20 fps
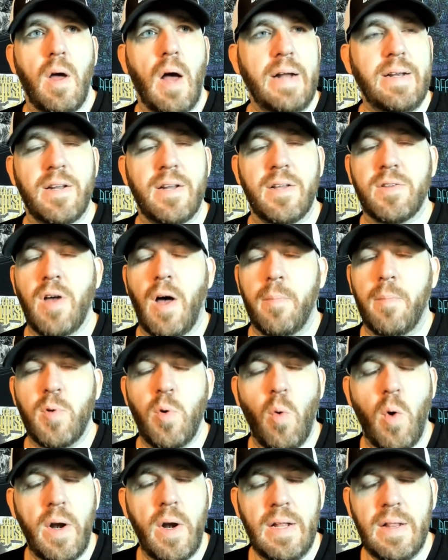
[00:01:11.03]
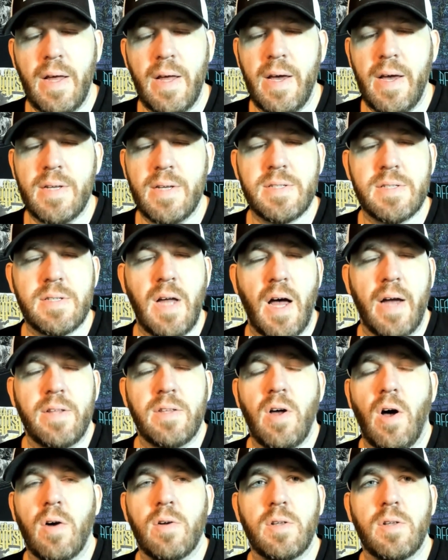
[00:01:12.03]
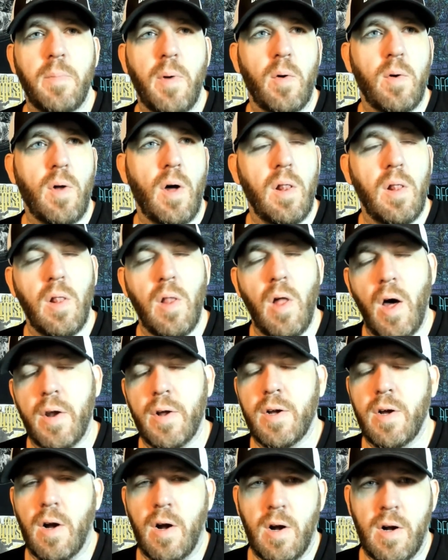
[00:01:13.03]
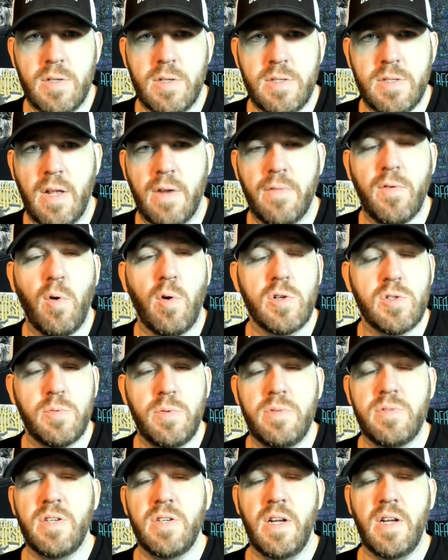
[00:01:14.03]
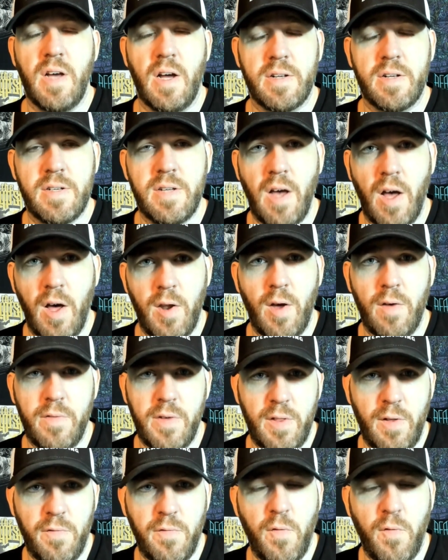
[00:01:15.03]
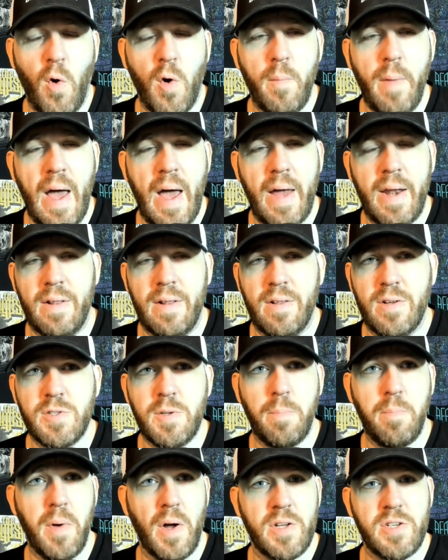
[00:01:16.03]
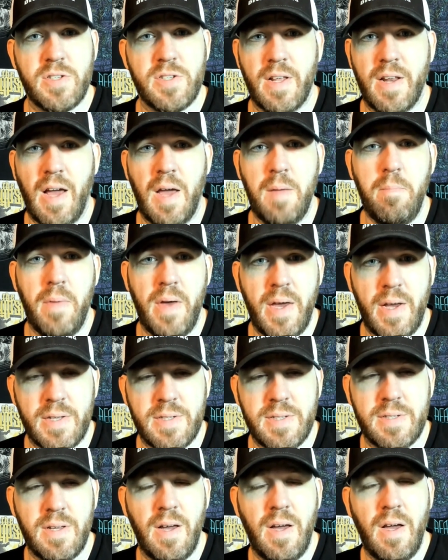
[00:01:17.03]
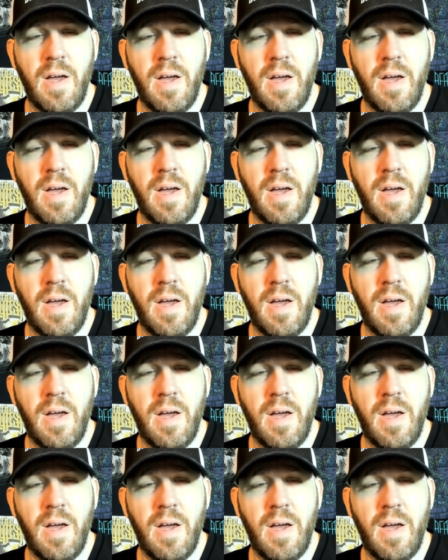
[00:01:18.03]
I did a top 20 list. I talked about a lot of cards that, of course, we've seen a ton of in the format, and there's a bunch that I missed.